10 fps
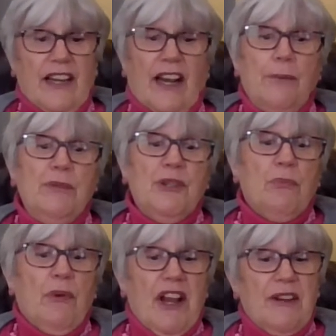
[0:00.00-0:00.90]
up to
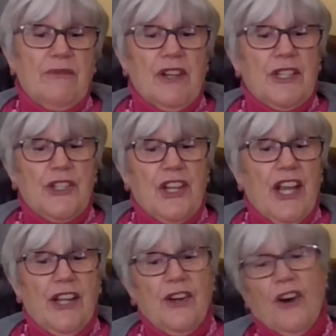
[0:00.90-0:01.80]
Breckenridge
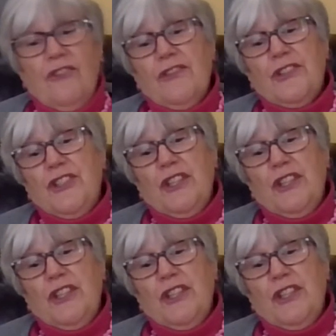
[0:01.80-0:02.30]
and over to